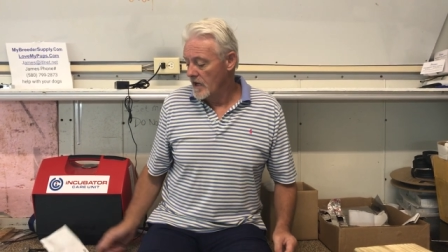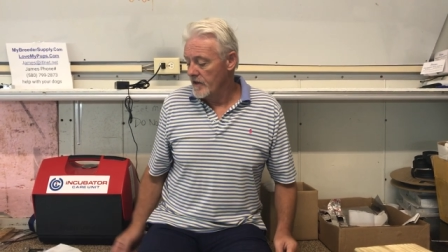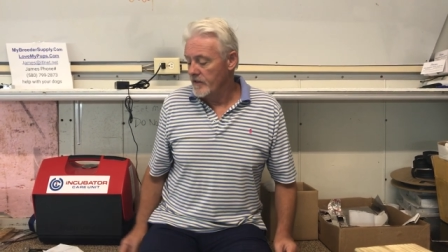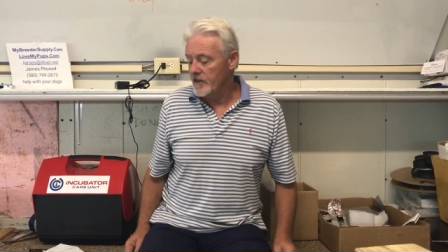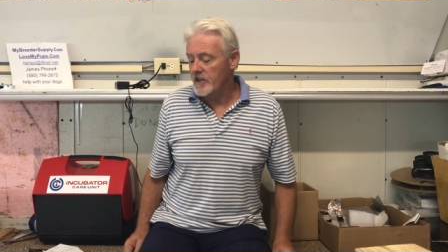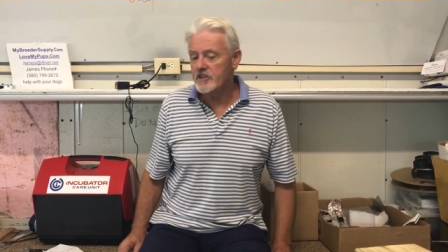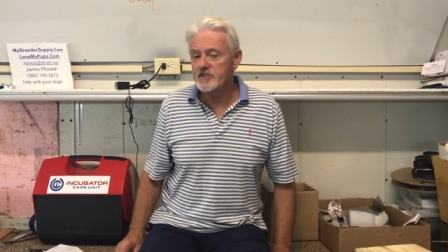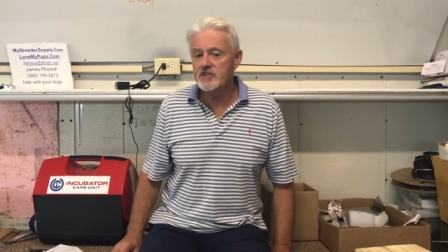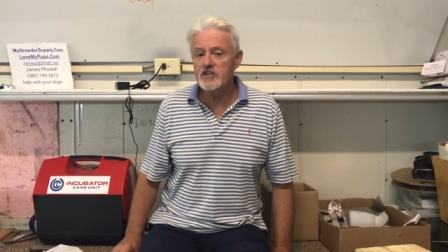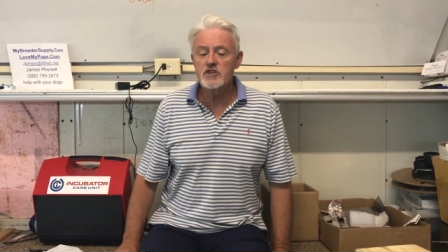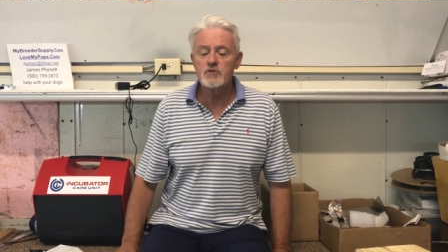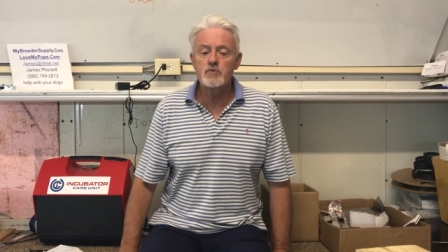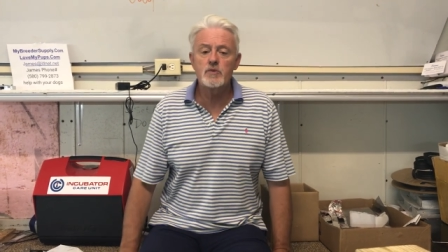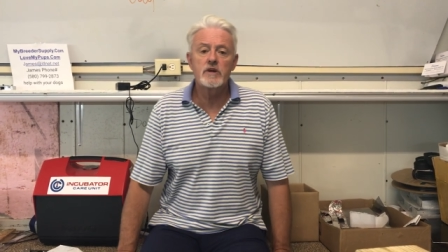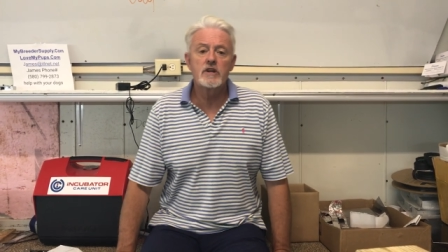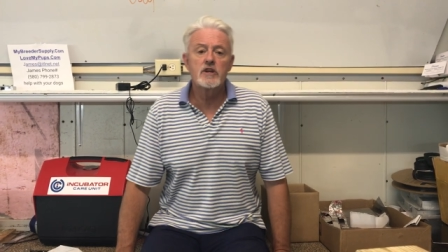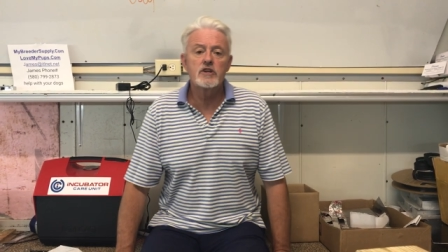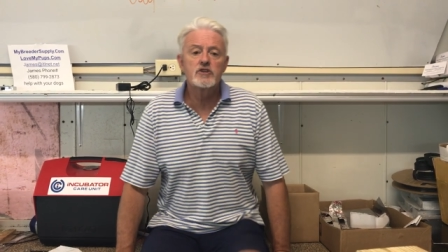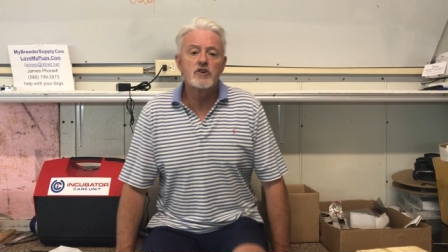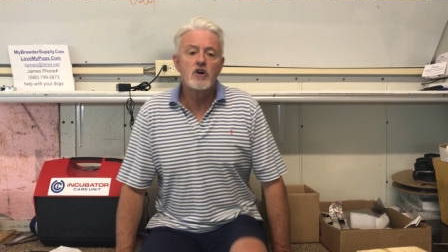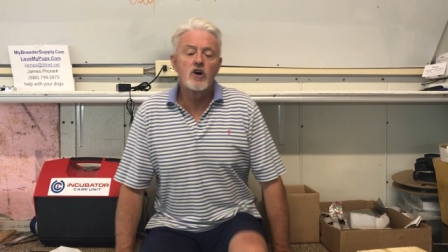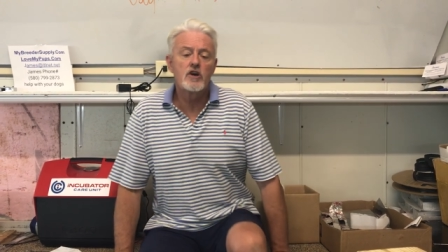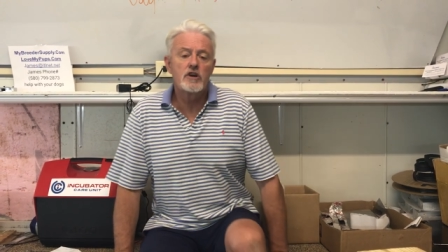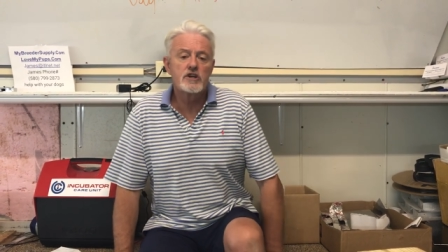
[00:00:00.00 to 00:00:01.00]
This is when a
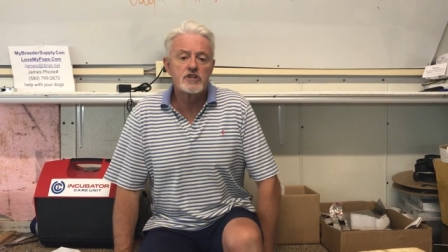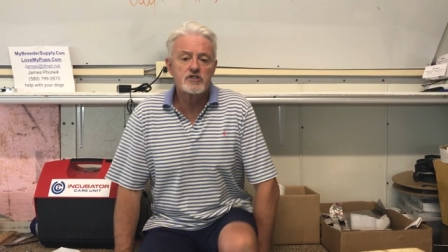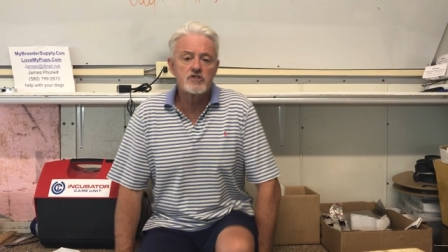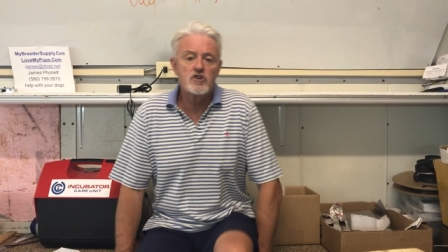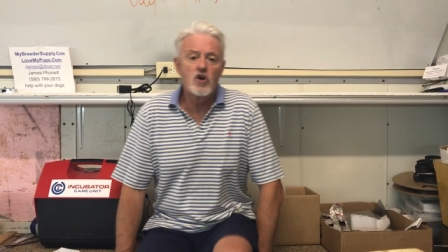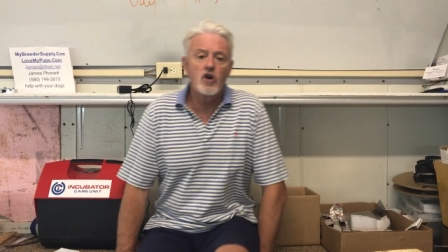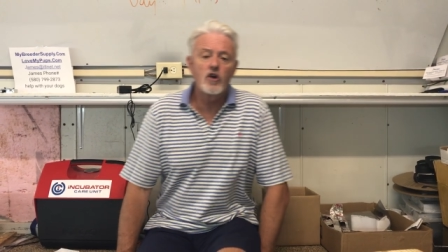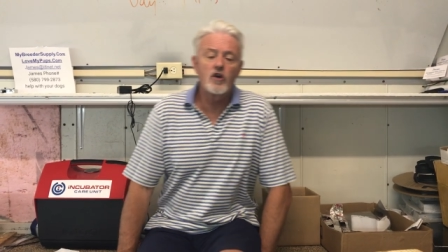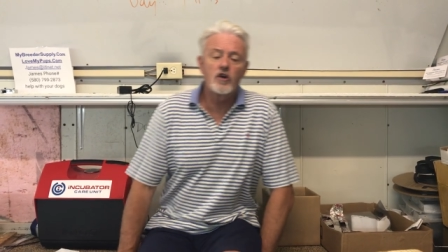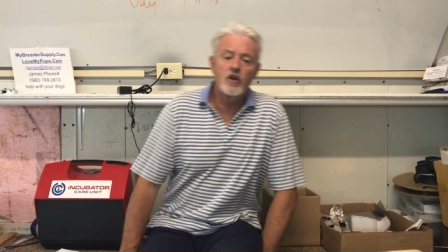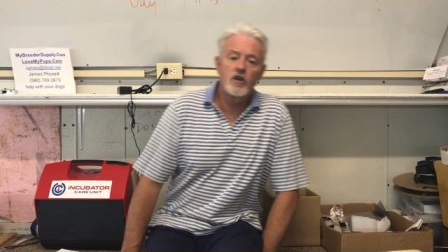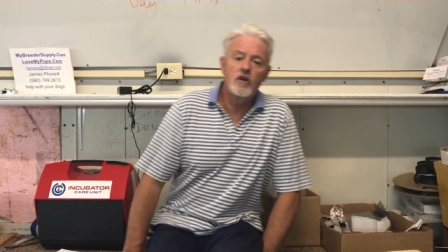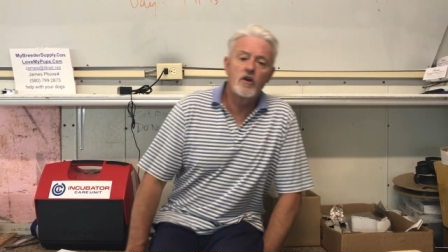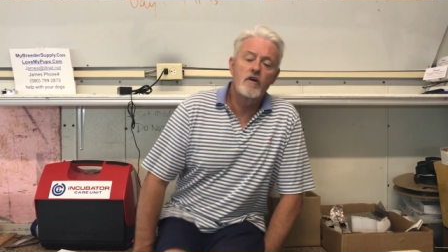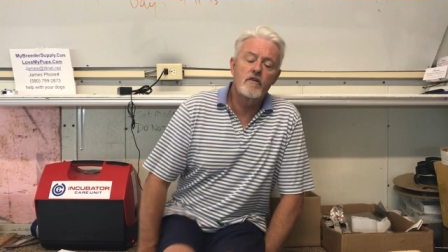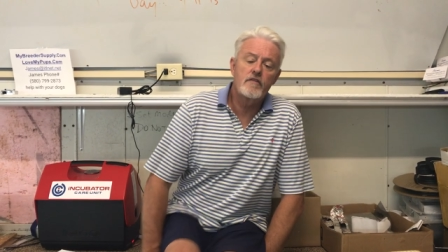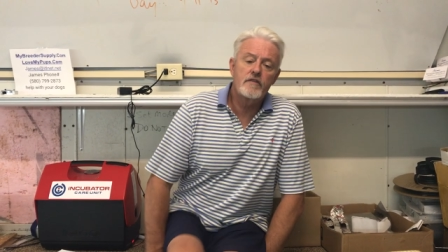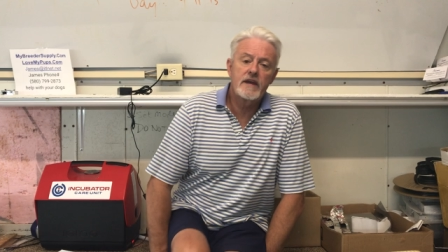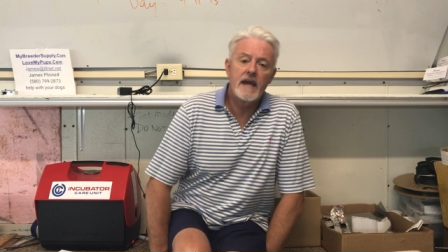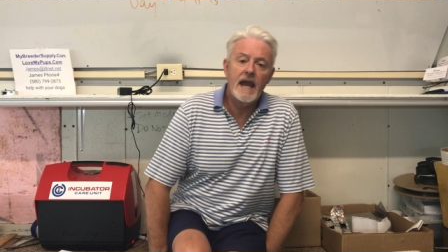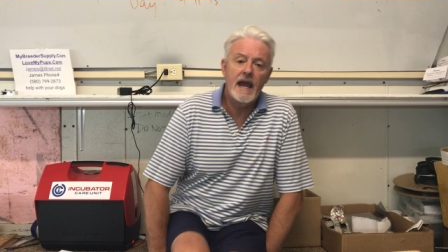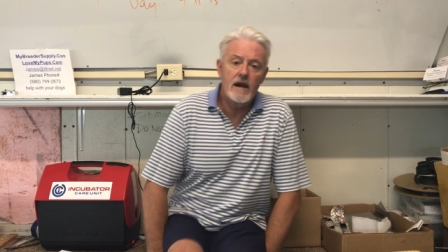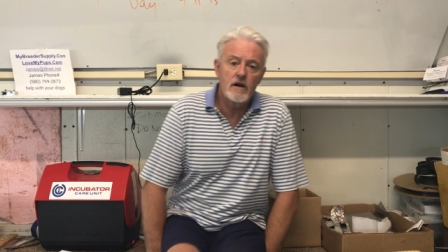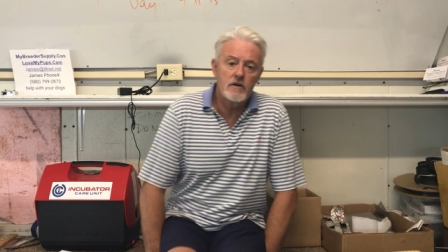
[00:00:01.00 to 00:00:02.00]
dog is not got
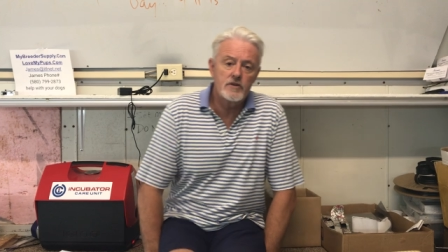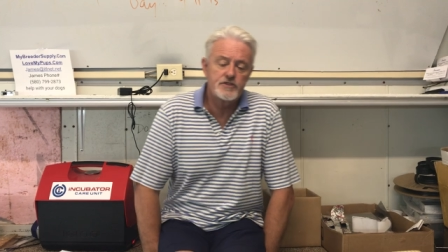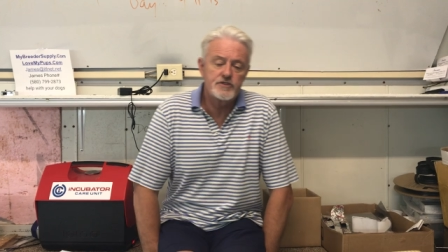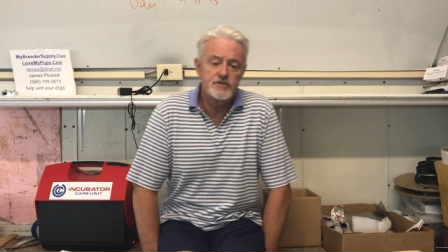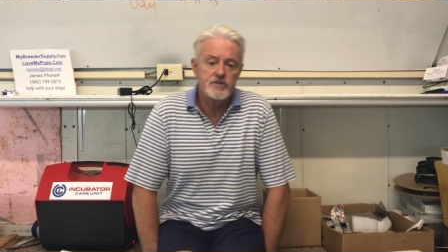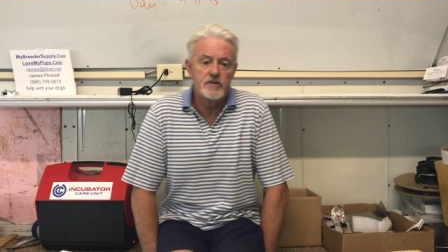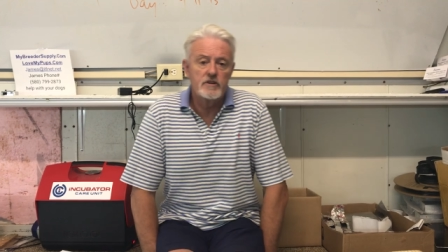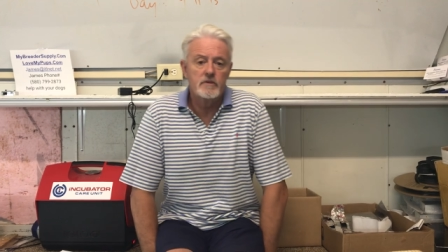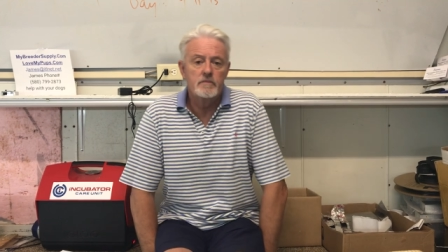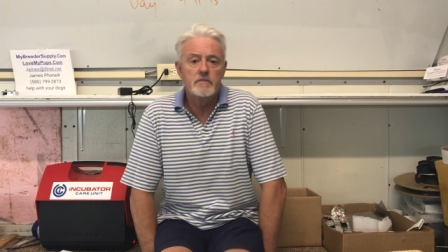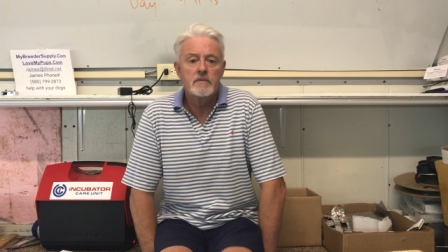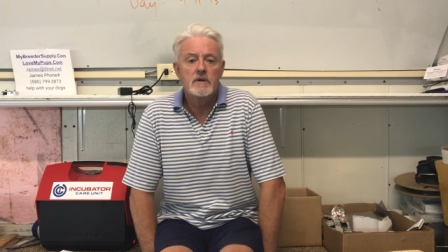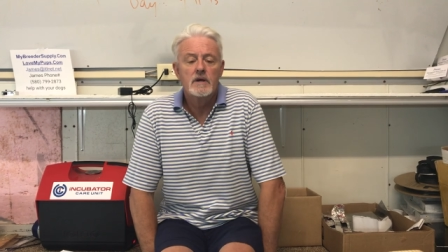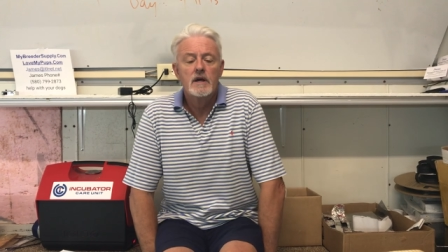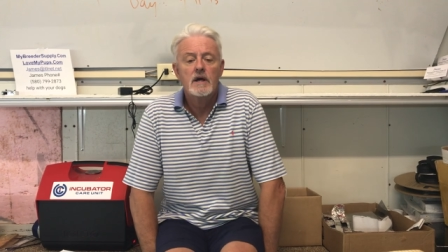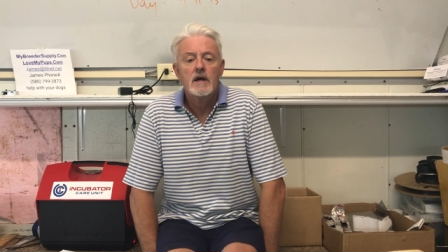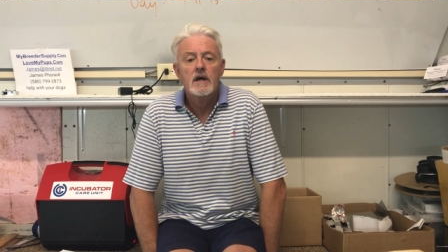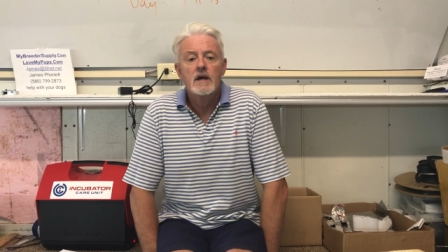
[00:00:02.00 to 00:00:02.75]
enough calcium,